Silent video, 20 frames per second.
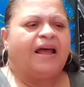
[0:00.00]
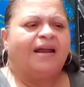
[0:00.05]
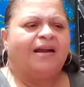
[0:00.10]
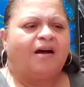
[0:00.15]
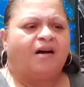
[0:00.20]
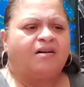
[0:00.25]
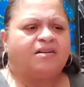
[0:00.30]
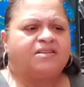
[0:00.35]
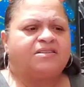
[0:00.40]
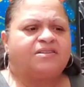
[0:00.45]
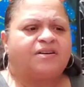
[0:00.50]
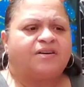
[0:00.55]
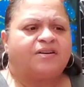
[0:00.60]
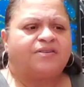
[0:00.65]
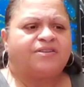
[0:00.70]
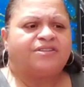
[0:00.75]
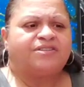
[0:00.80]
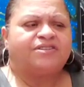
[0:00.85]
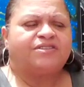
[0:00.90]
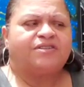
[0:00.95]
and
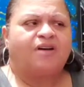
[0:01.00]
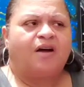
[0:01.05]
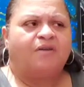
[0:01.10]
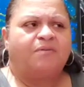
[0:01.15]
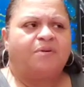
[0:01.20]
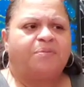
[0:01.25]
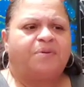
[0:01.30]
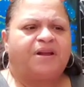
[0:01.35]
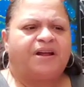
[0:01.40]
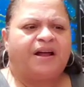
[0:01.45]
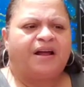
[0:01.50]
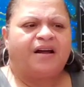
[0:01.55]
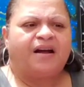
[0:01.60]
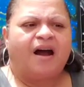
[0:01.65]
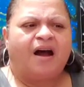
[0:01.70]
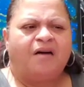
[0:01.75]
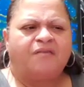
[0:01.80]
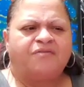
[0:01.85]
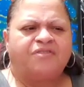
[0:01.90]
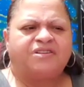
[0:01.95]
also you start replaying
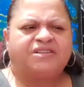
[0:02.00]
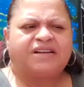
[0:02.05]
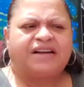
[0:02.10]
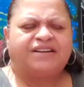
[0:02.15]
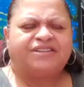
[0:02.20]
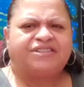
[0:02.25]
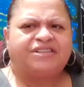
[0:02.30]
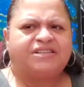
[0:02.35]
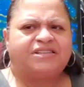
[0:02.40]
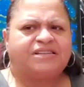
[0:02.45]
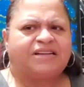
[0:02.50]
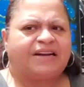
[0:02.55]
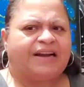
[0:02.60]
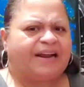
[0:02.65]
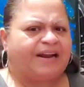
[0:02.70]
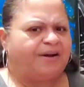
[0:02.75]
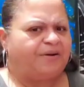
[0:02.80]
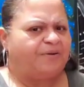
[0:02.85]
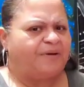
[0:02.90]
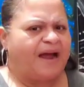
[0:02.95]
conversations and
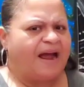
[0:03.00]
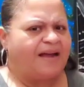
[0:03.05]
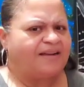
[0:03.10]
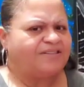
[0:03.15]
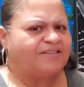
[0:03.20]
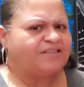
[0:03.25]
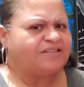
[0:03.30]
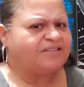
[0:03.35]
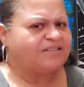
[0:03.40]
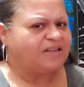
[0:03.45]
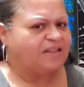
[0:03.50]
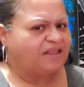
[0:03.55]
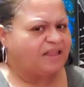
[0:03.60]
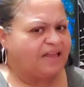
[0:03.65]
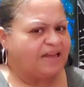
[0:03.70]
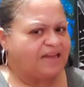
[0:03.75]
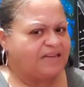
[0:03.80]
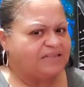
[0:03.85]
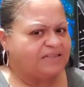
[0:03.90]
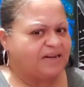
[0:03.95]
interactions and
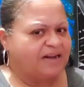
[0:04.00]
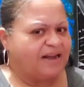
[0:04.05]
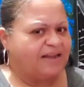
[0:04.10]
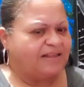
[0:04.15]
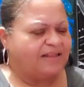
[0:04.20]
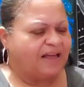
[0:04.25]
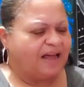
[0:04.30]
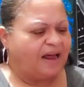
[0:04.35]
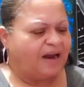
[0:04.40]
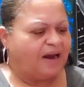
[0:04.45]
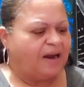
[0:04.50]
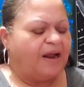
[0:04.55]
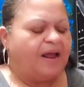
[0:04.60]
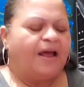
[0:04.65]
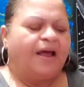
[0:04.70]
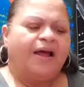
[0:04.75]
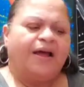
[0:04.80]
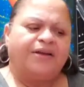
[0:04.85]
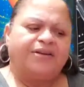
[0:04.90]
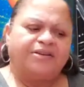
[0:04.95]
things like that
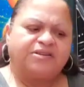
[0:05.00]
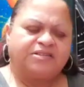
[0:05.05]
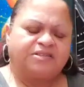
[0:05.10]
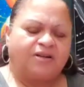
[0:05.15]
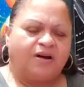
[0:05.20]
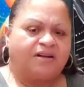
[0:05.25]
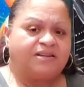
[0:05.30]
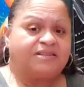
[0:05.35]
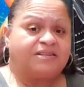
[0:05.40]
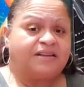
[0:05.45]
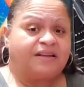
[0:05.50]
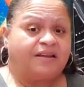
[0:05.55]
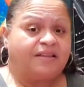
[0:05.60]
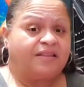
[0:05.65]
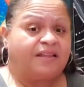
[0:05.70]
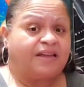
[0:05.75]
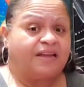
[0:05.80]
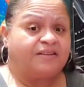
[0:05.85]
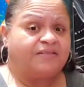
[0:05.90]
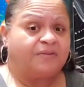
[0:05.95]
and you start seeing
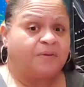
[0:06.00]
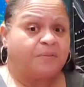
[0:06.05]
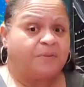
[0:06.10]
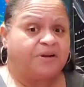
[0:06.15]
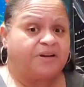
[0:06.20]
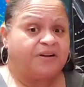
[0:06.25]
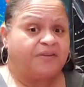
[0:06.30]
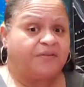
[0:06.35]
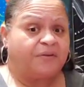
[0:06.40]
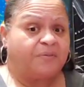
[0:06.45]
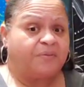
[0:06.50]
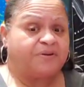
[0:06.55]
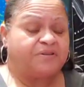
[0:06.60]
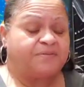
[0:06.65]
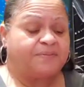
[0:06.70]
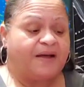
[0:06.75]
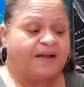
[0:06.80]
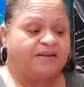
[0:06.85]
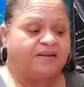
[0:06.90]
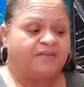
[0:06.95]
things from a different
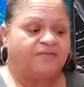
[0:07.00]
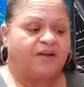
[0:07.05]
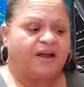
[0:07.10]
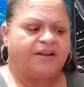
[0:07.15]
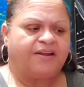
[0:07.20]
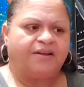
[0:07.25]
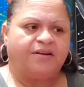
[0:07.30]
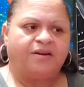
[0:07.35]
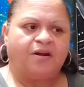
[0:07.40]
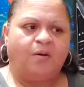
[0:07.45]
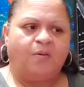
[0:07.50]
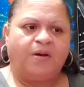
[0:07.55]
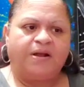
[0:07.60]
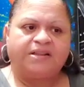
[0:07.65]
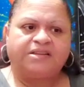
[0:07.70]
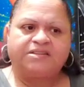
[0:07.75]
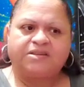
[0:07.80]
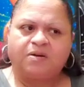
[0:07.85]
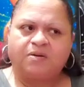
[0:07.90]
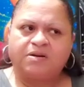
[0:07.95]
perspective like you know
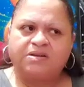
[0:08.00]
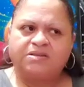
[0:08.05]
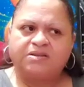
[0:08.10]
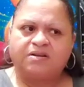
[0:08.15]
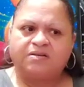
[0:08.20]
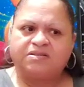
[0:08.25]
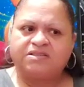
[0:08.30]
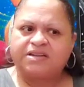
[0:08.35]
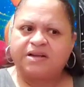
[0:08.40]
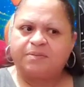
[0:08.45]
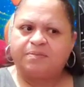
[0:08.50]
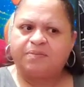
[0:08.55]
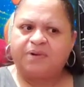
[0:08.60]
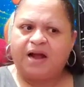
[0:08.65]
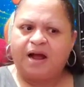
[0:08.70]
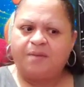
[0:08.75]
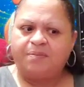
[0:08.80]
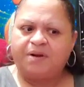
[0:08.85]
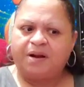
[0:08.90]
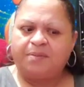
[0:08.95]
what so and so said
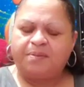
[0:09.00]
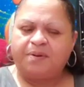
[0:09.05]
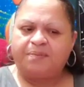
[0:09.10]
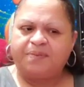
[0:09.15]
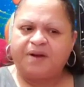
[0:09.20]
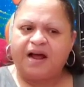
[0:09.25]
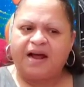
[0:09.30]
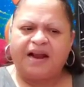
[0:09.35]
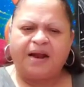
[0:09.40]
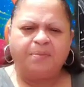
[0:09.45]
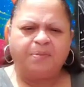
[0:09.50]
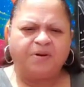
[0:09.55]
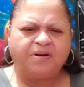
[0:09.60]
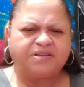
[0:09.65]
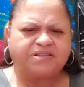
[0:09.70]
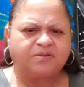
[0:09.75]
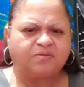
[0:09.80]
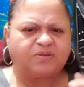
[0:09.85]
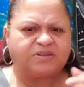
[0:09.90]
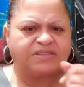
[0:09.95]
blah blah blah blah that
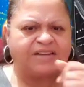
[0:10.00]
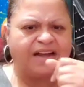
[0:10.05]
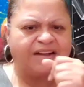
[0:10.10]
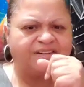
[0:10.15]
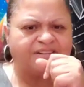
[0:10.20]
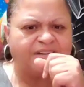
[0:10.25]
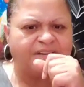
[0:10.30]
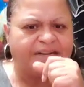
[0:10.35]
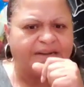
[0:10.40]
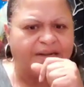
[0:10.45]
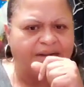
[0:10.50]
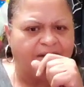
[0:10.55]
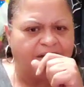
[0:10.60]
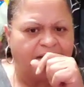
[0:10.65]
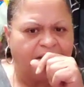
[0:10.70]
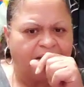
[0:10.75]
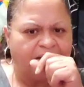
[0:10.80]
person was actually